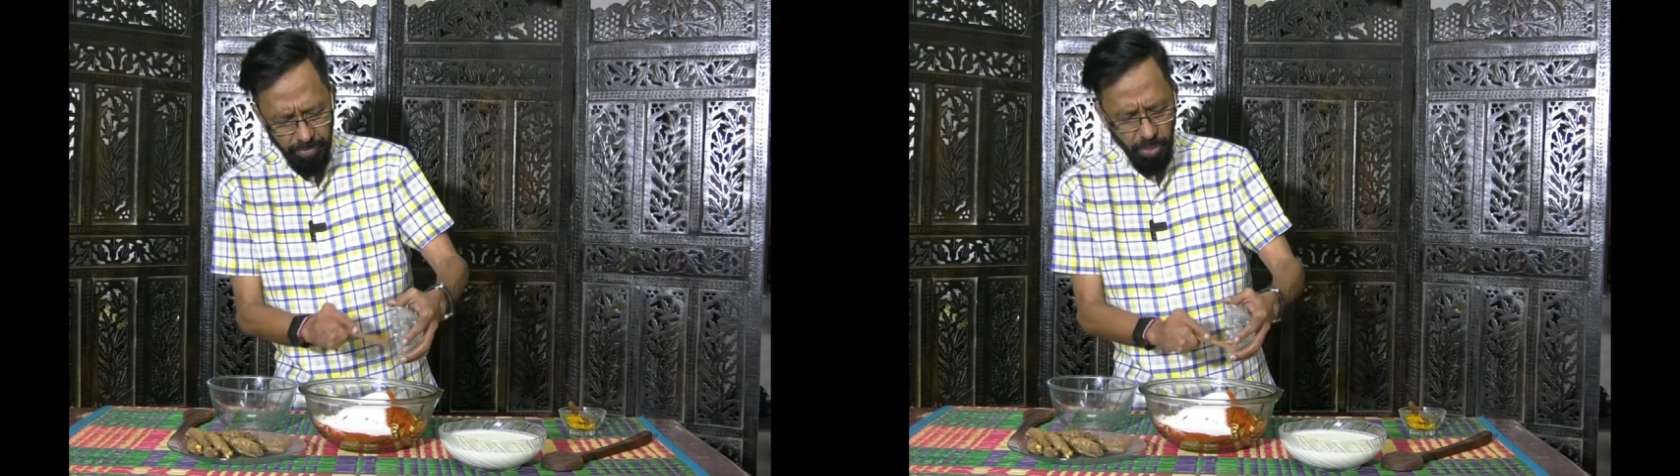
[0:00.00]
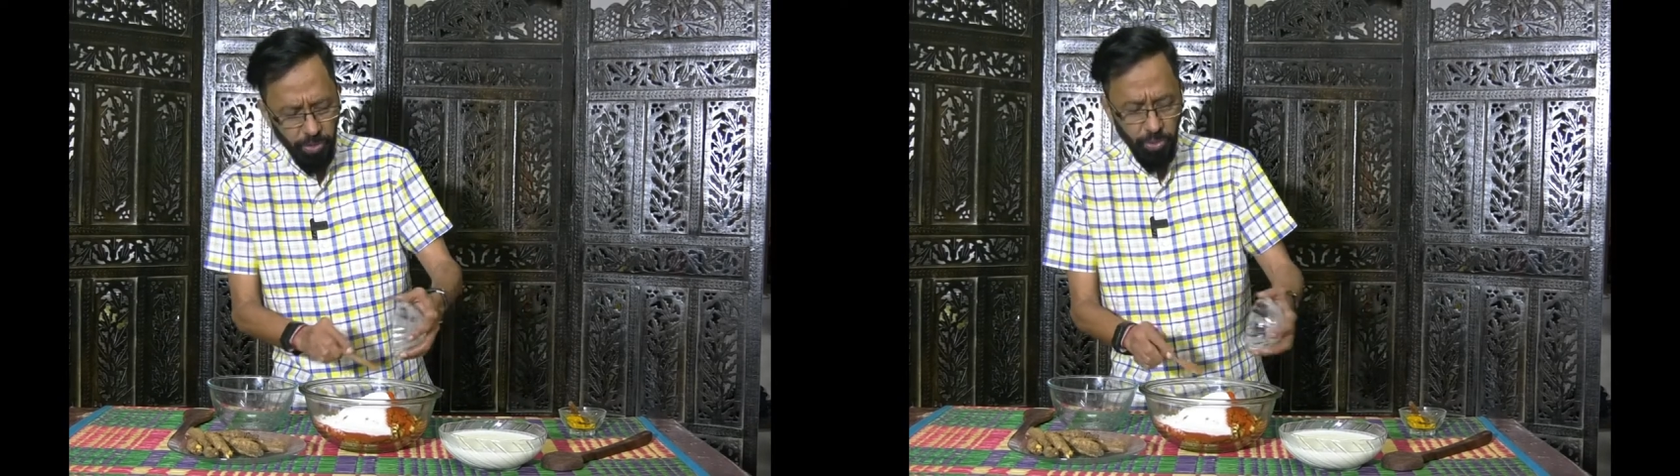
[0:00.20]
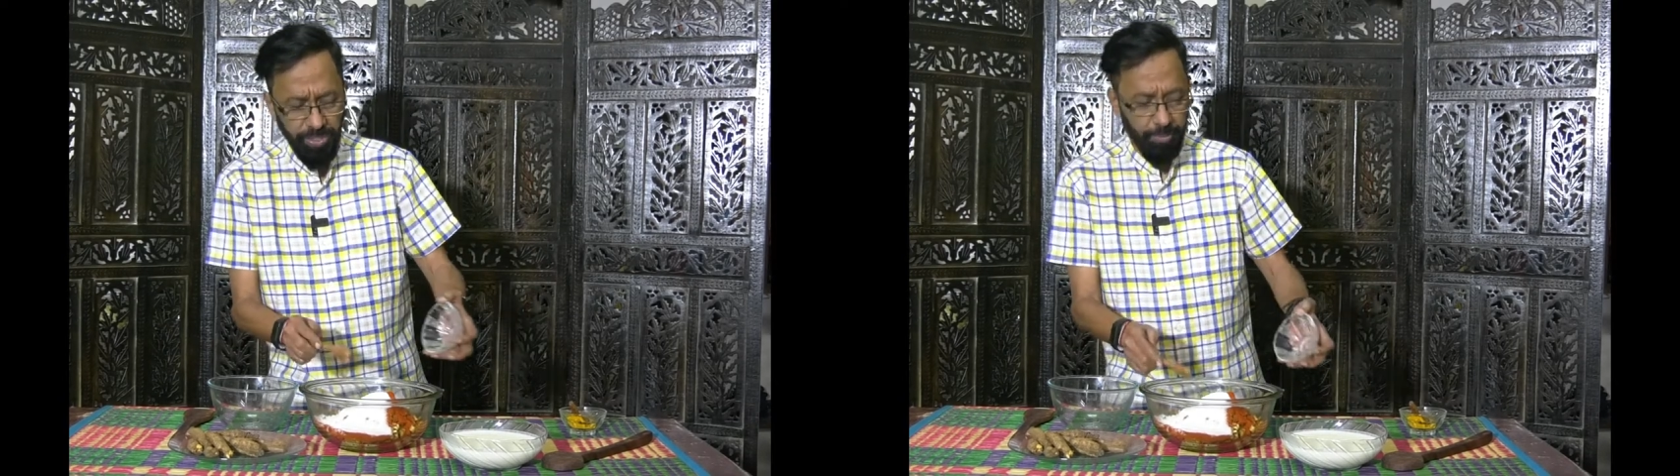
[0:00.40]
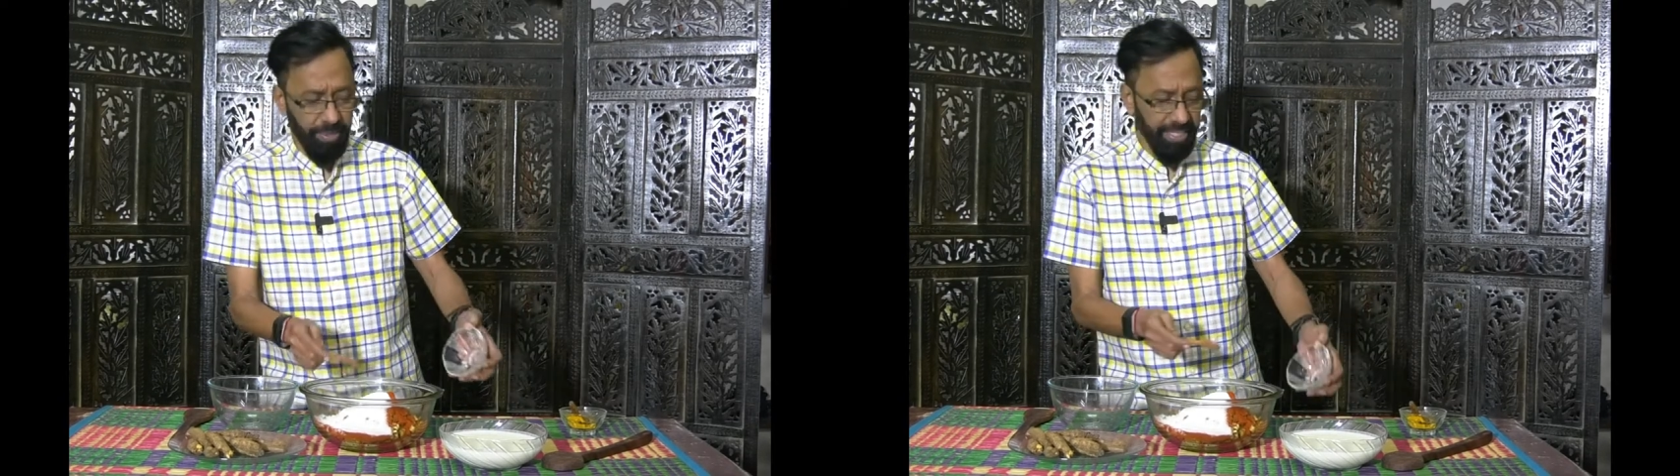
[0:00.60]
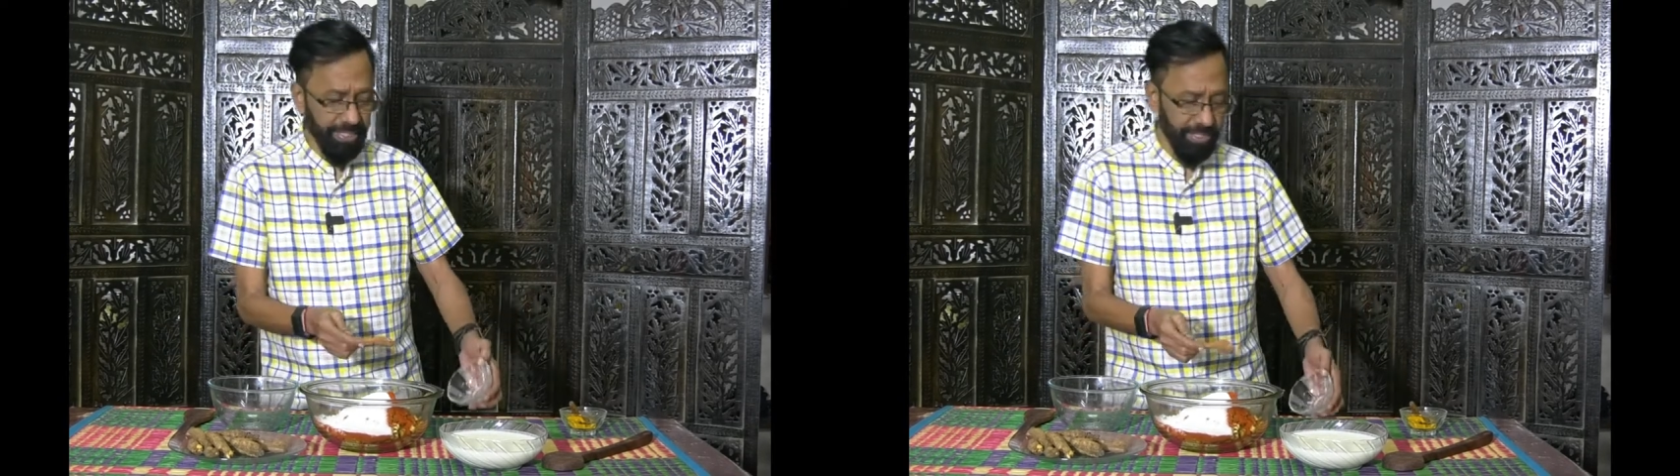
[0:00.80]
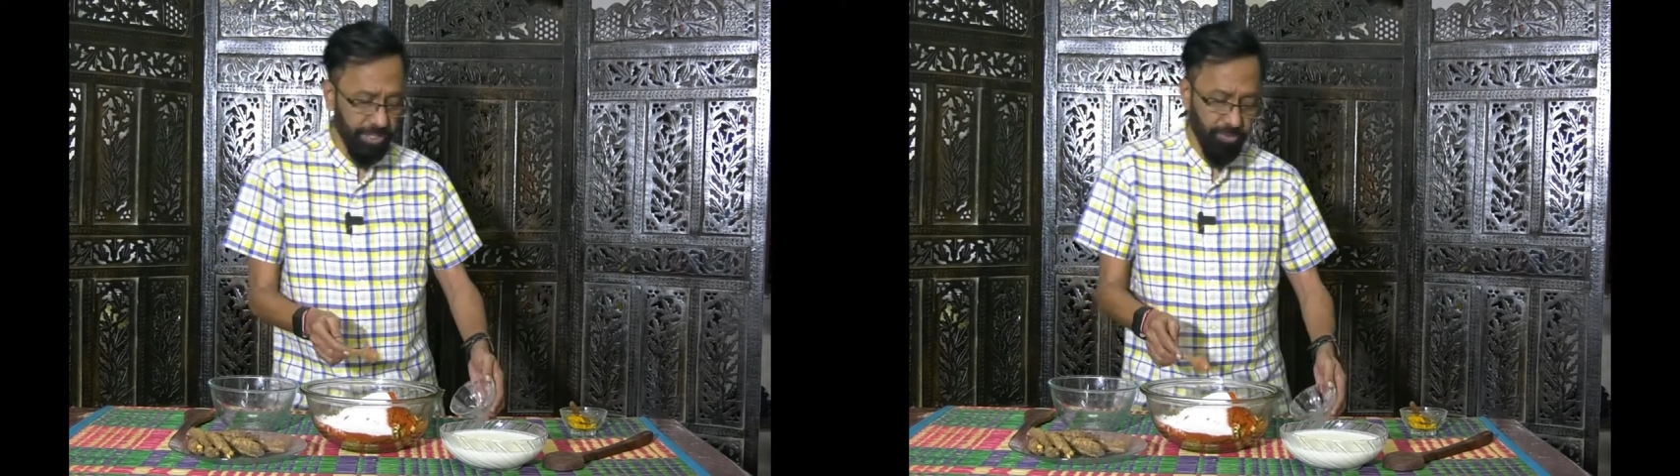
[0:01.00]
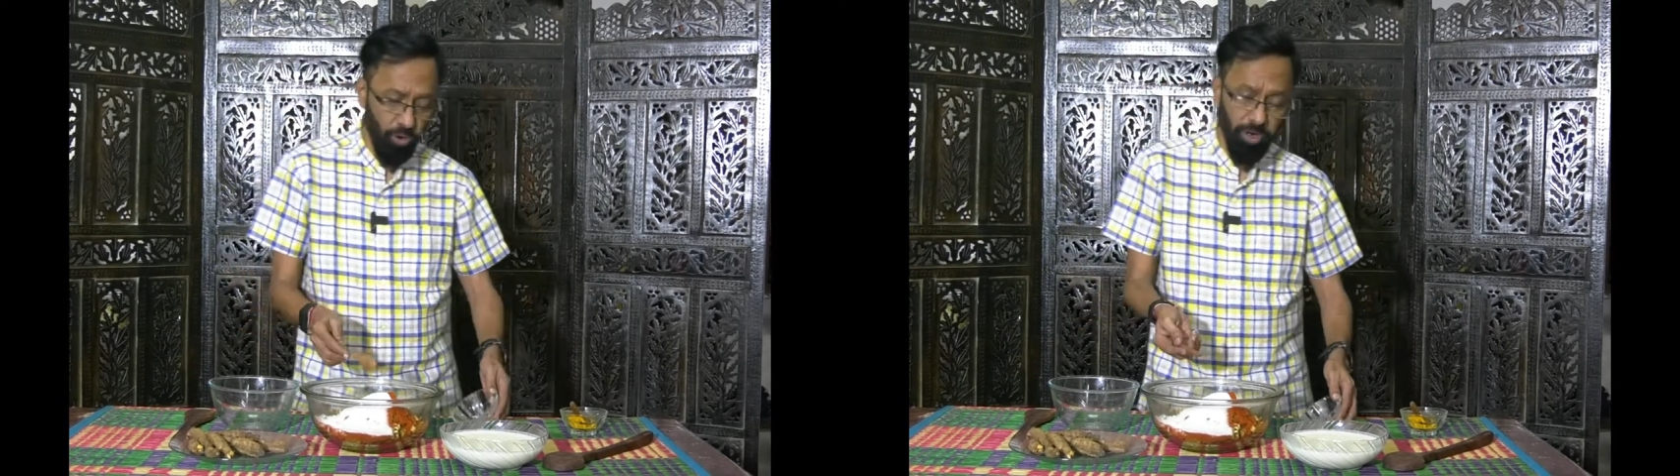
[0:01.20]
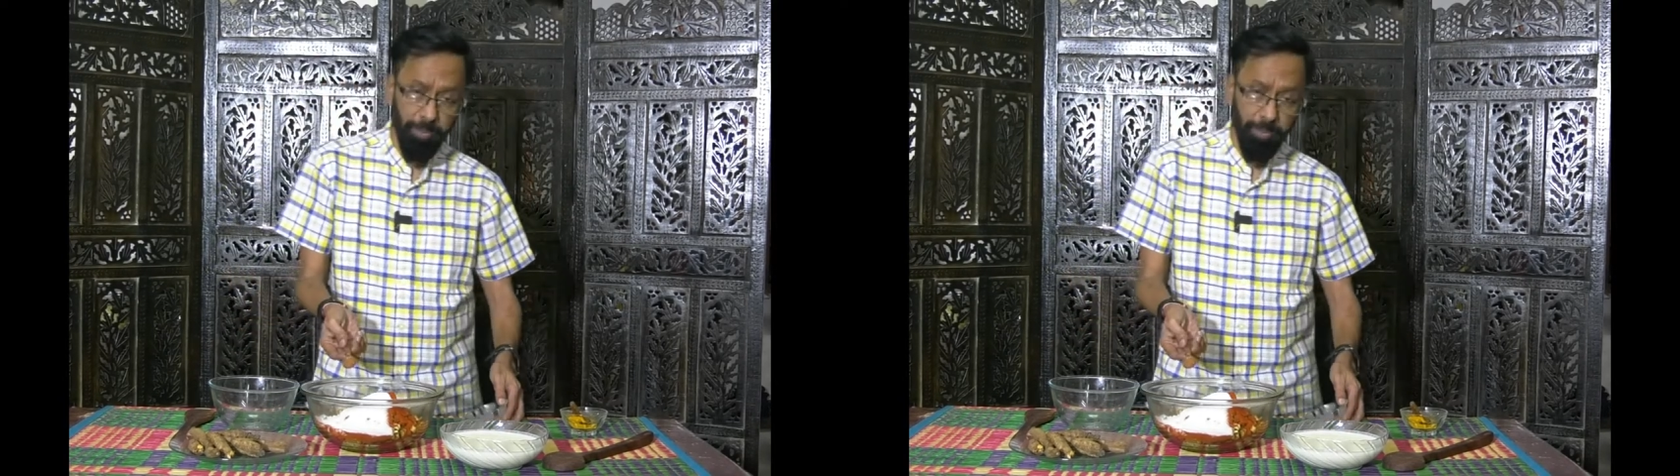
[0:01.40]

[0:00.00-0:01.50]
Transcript: you can make it for